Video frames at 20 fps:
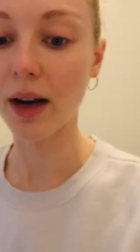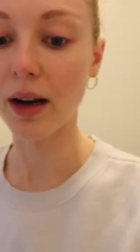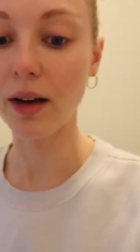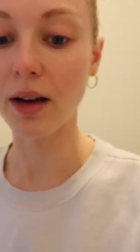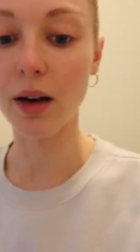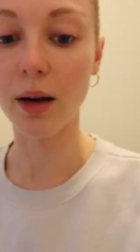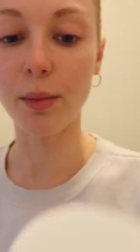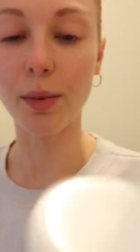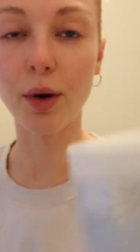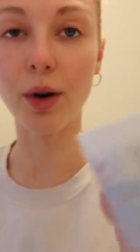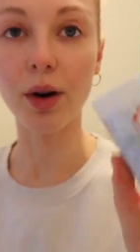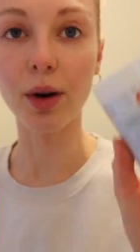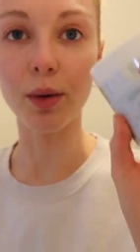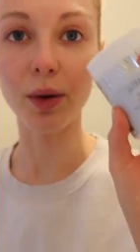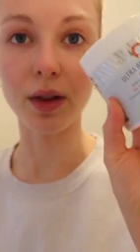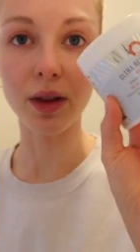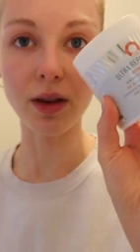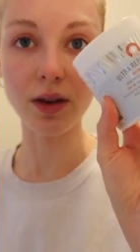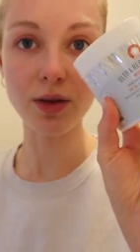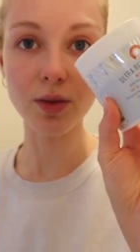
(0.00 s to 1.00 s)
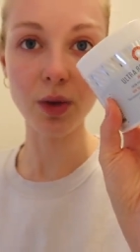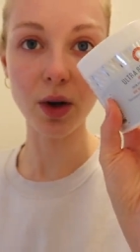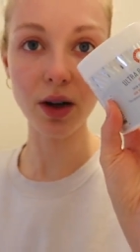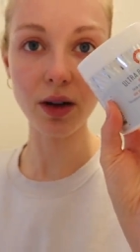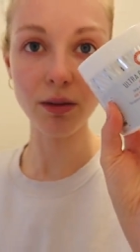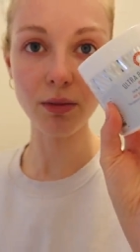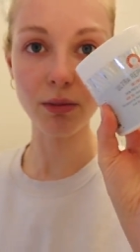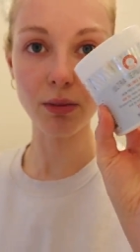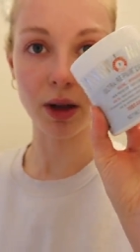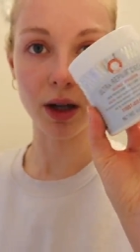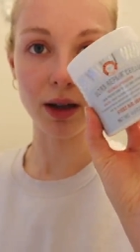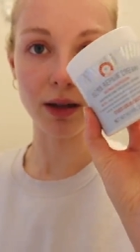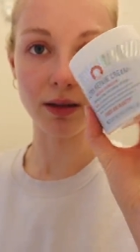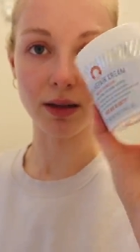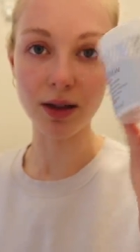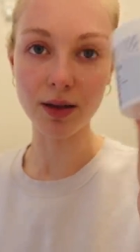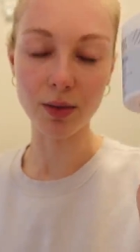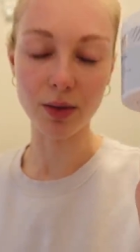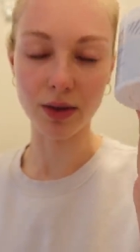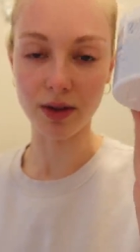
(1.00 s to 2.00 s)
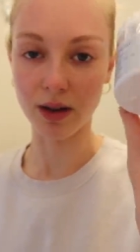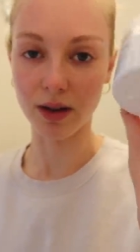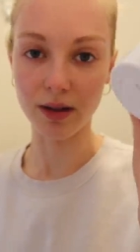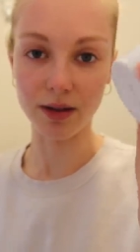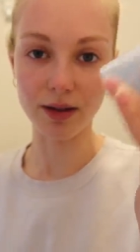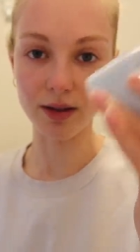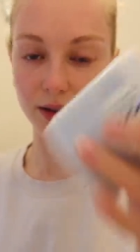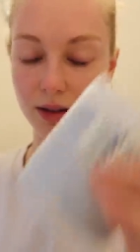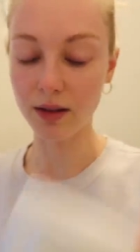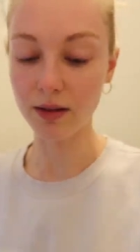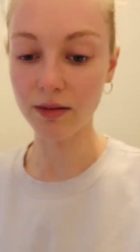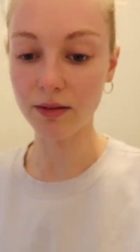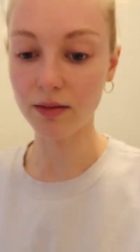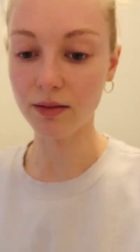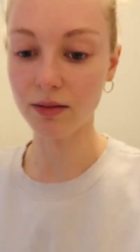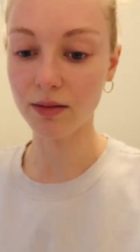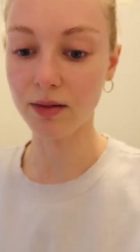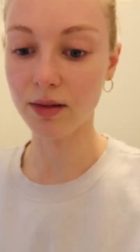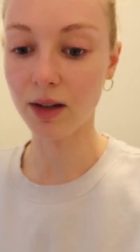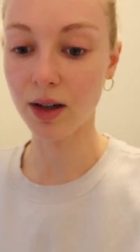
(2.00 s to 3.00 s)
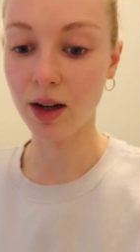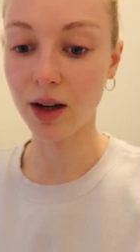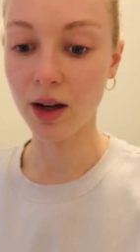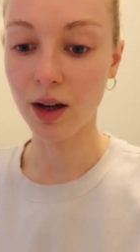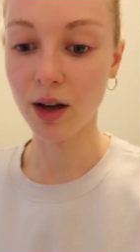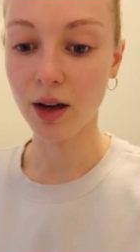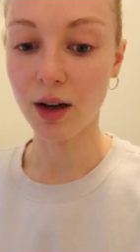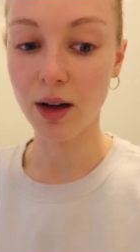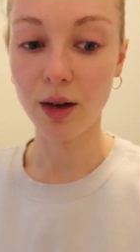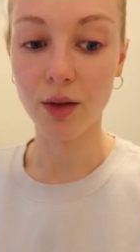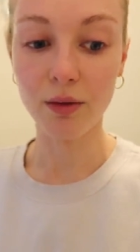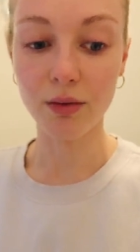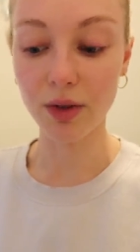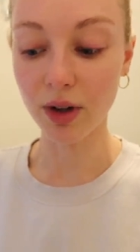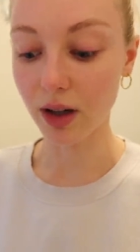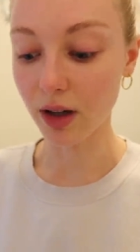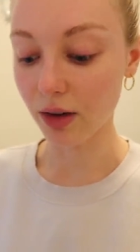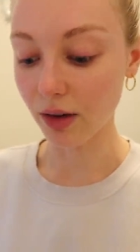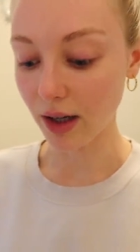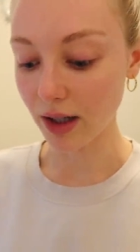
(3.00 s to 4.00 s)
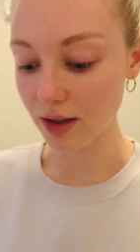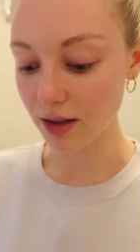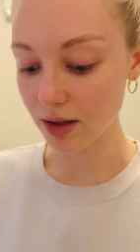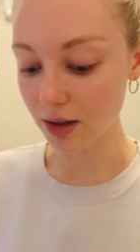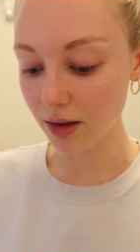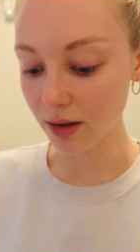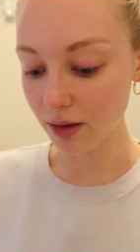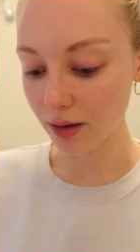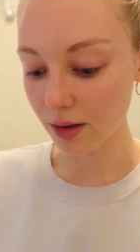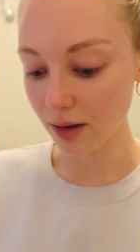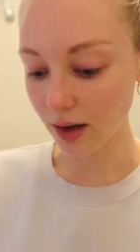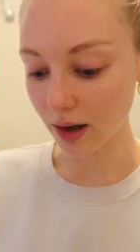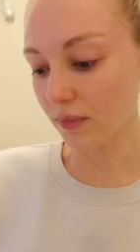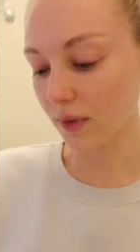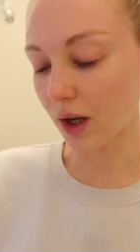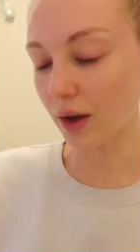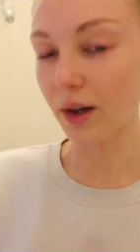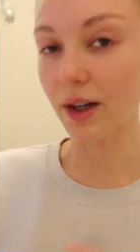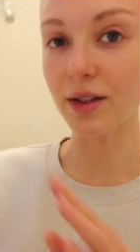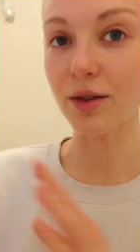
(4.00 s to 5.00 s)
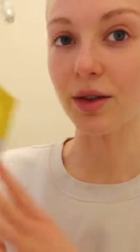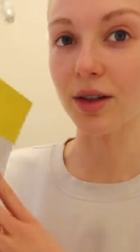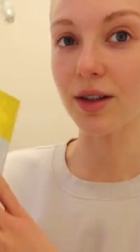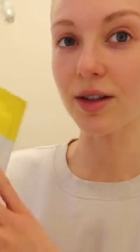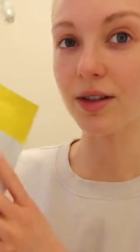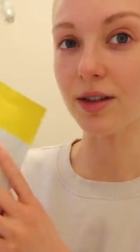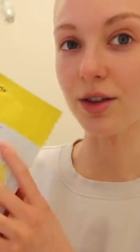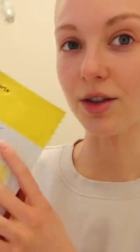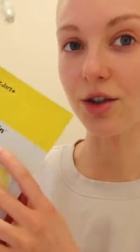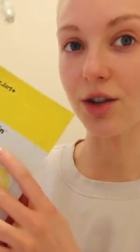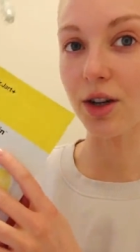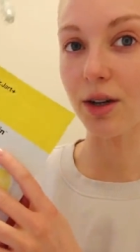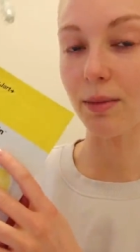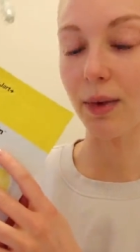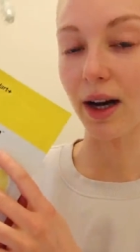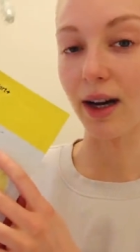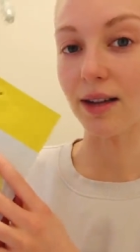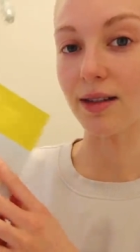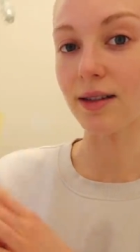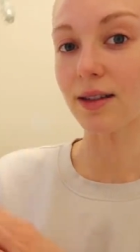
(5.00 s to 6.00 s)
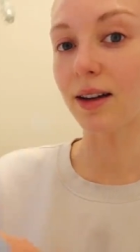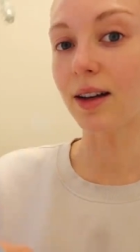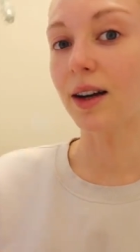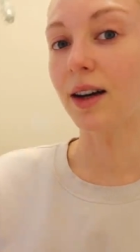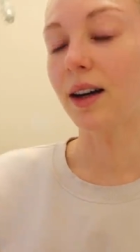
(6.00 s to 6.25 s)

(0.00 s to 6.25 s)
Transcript: I ended up going with this one, but this one's honestly really great too. Okay, so this is a sheet mask.